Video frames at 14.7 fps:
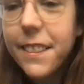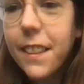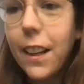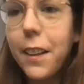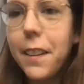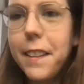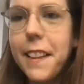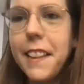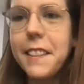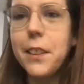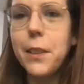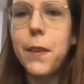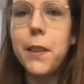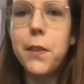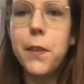Thanks
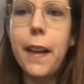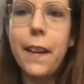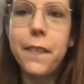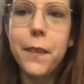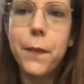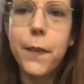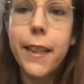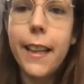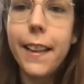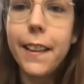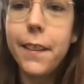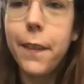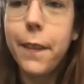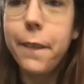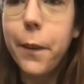so much for having me.
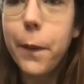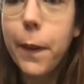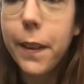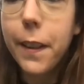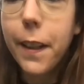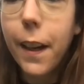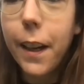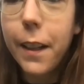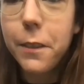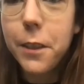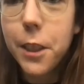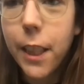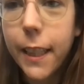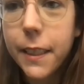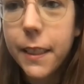Hello, everyone.
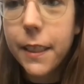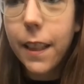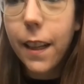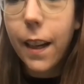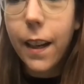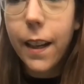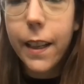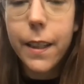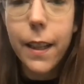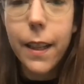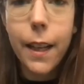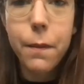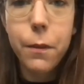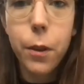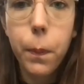I'm Jess. I
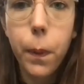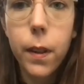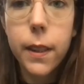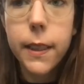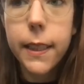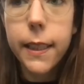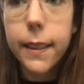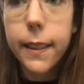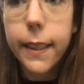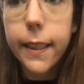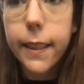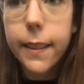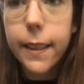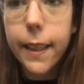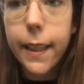am the policy
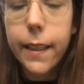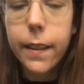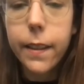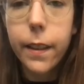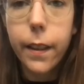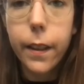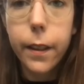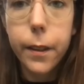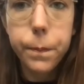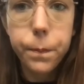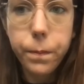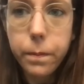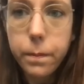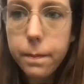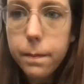lead in the
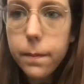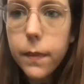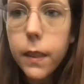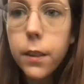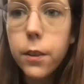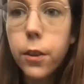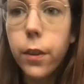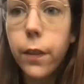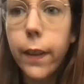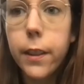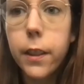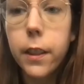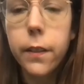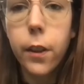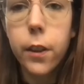
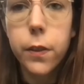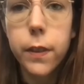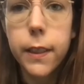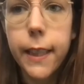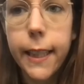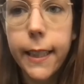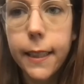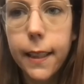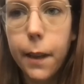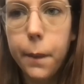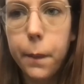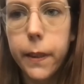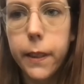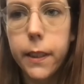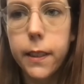University of Oxford's Data
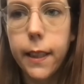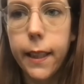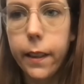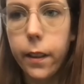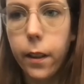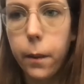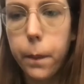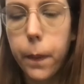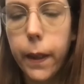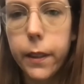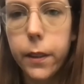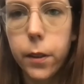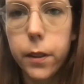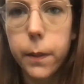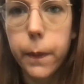Lab, which is headed up by
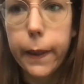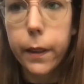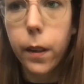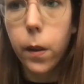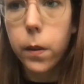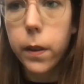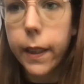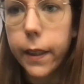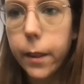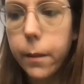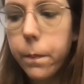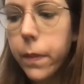Dr. Ben Goldacre.